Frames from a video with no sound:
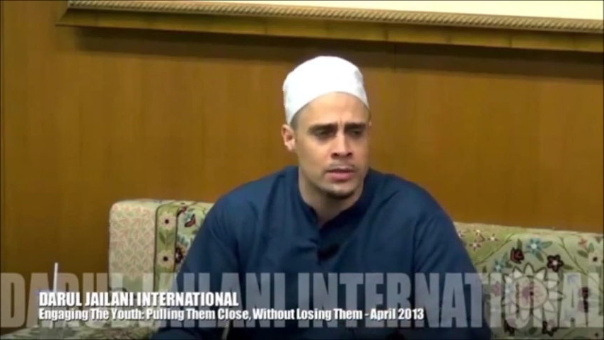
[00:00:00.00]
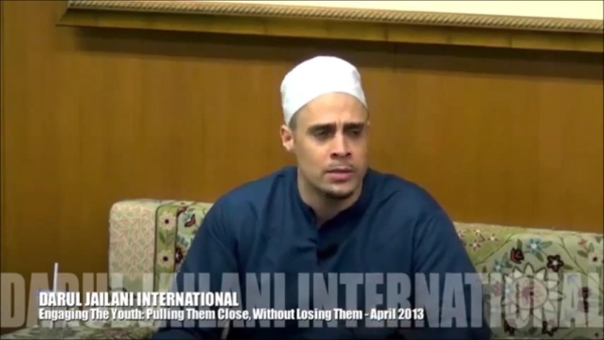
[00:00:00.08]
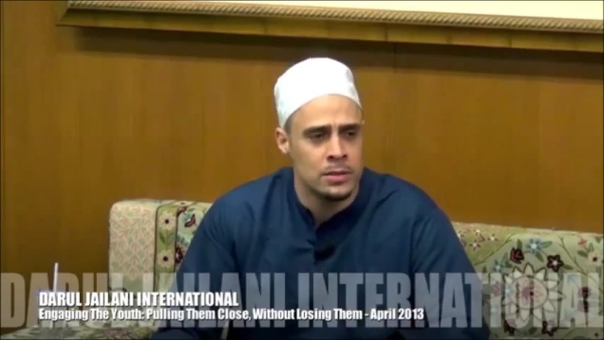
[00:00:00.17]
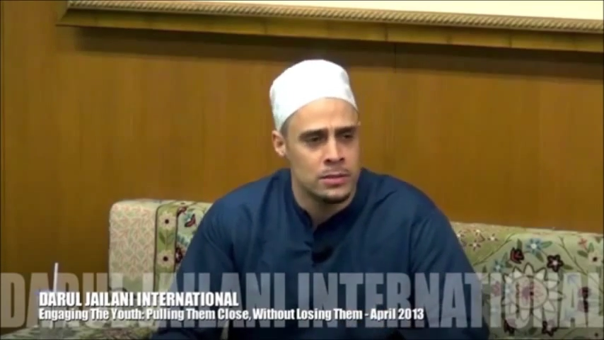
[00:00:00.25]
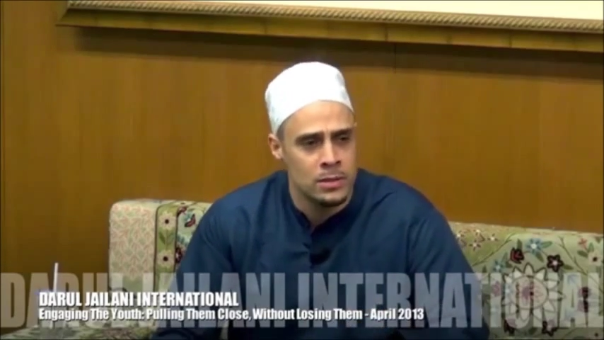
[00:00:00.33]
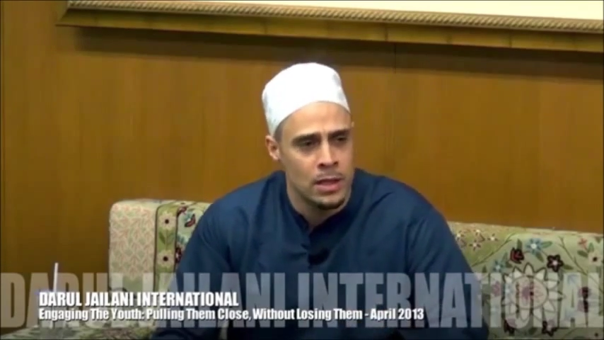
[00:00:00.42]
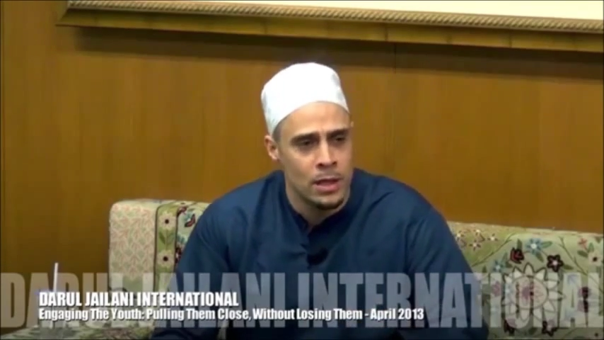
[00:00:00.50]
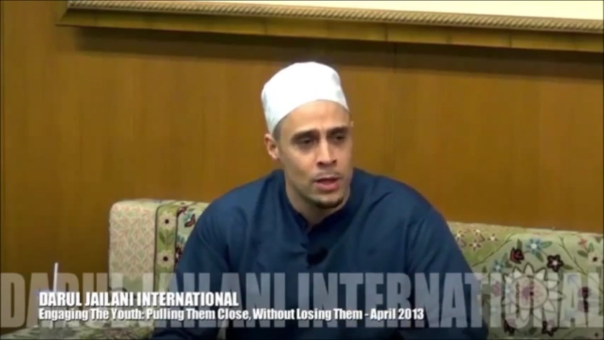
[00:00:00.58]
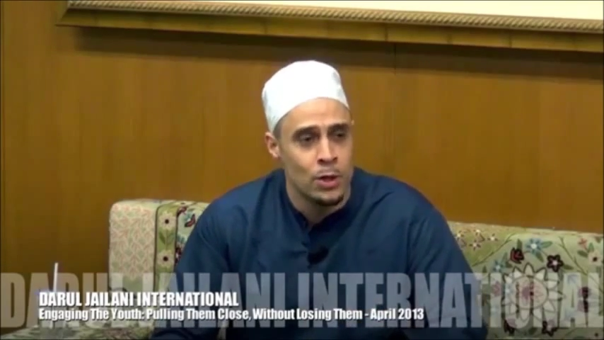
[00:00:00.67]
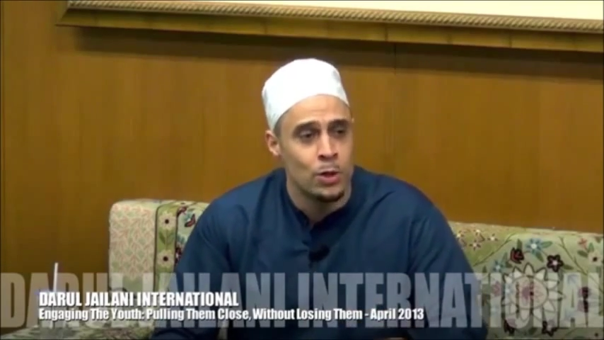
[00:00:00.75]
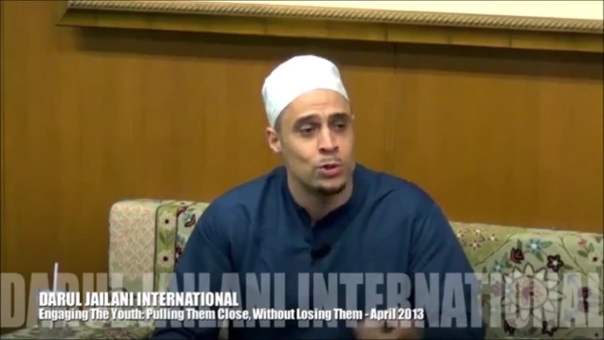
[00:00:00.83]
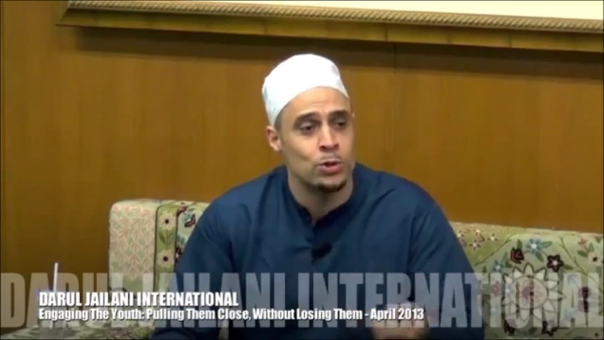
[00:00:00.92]
aunties.
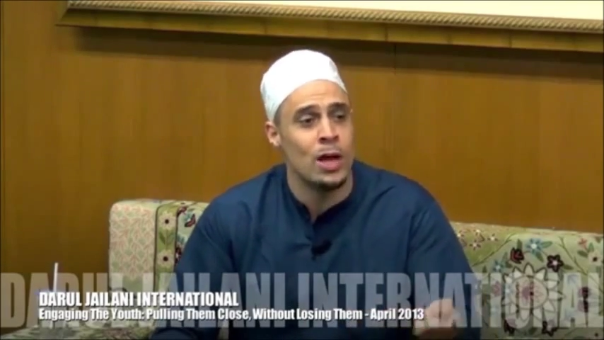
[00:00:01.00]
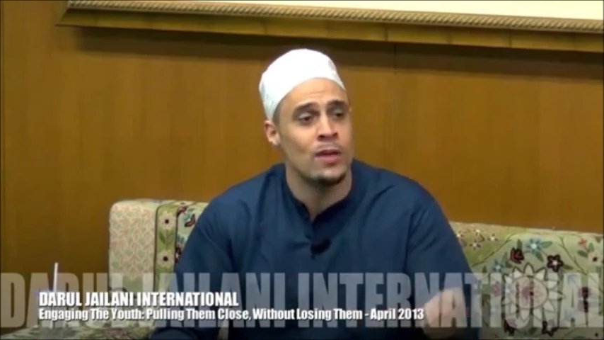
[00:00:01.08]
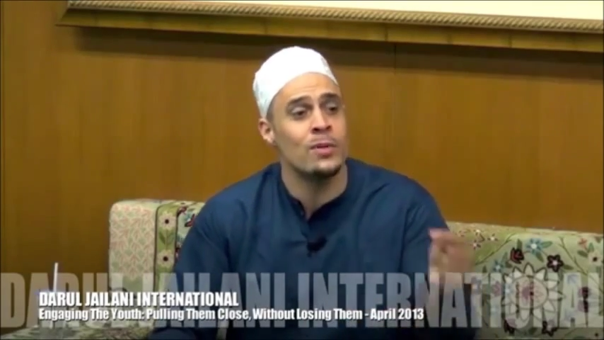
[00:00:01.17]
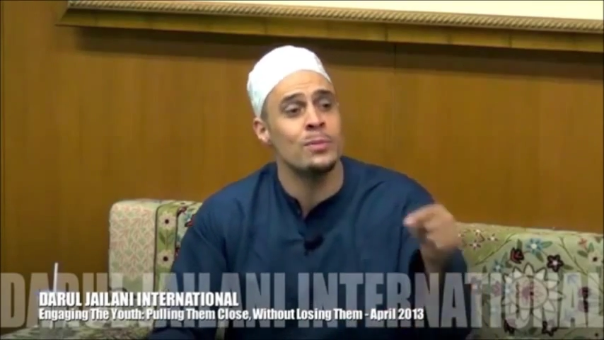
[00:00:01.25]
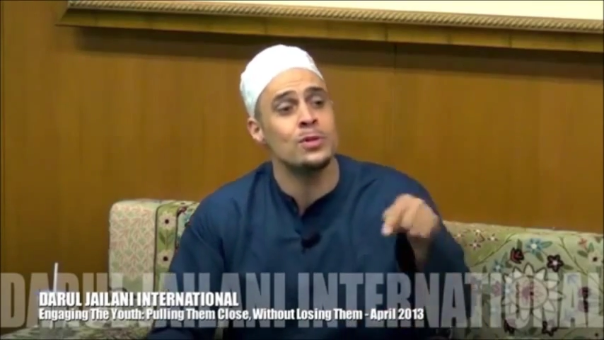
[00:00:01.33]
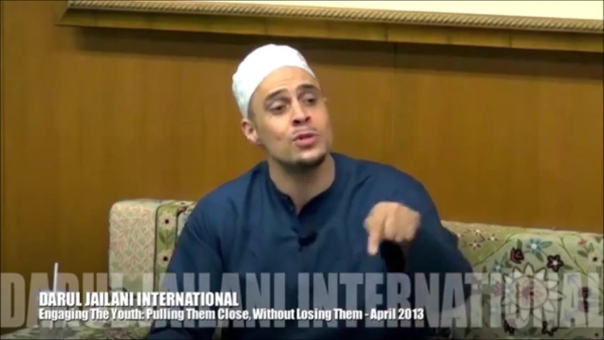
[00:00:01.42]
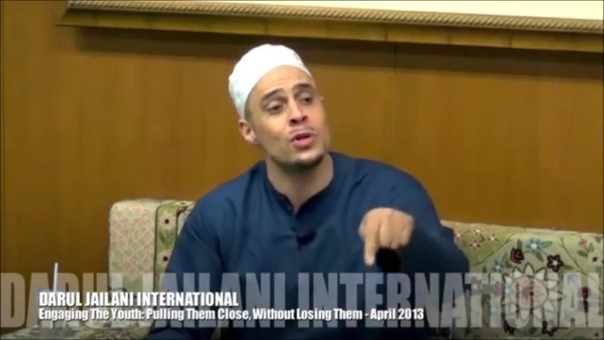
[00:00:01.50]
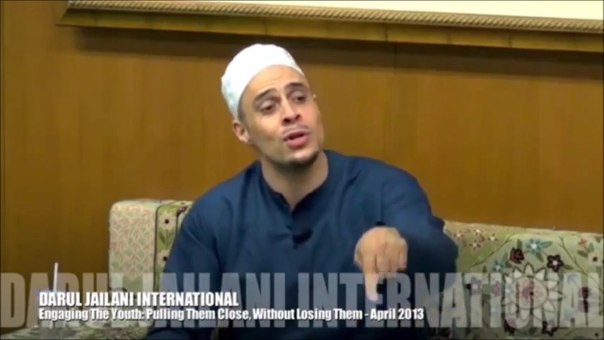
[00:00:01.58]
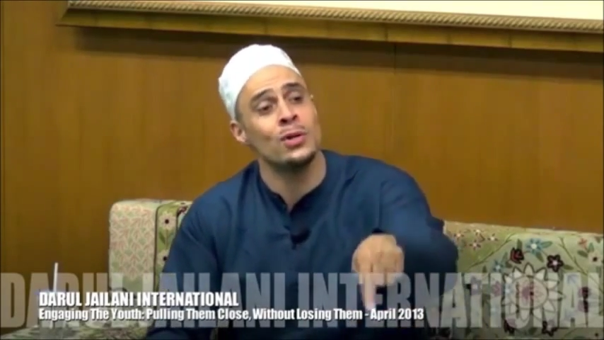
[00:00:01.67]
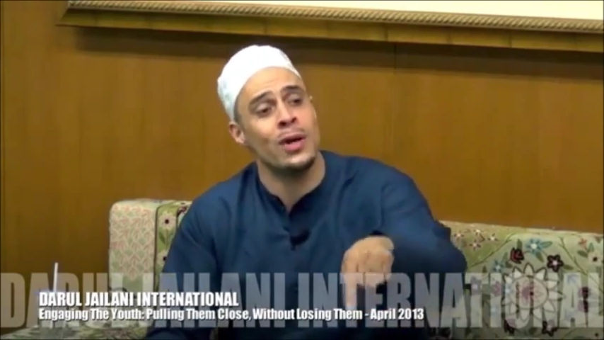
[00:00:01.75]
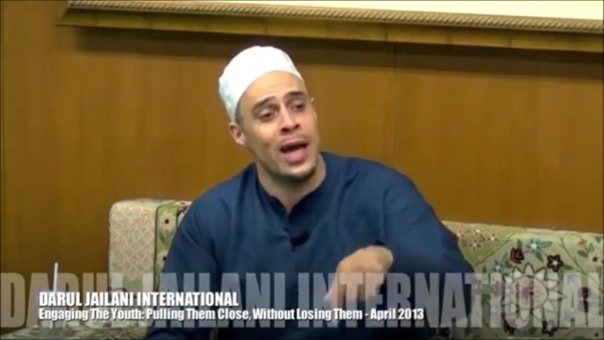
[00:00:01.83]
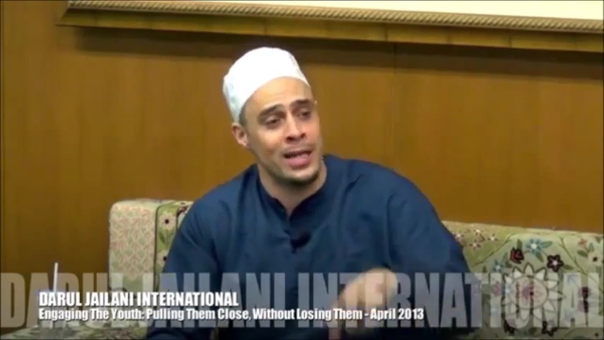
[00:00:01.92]
Do you have a
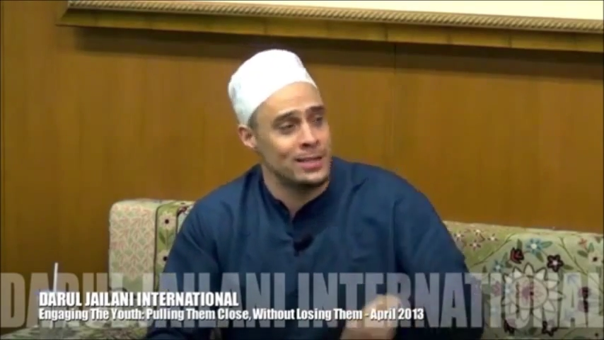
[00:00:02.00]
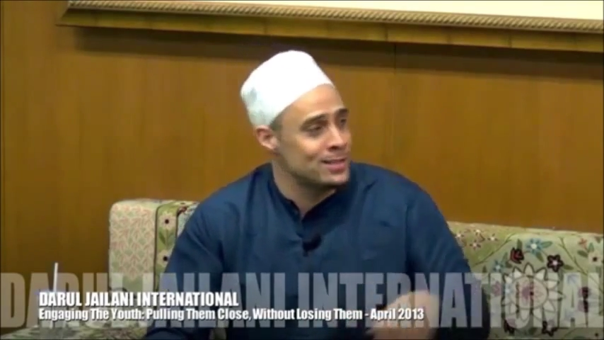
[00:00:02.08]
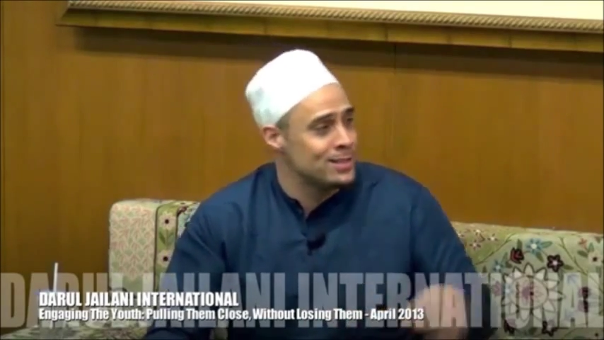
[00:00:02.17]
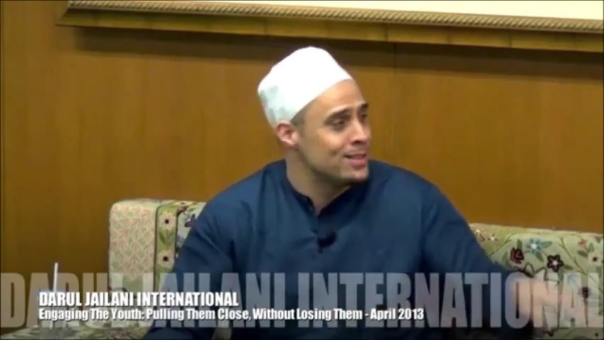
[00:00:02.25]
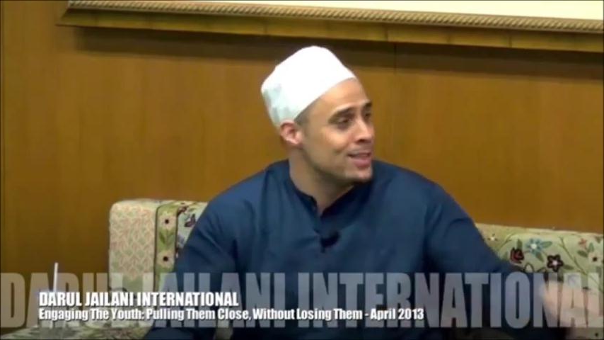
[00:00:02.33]
maternal aunt?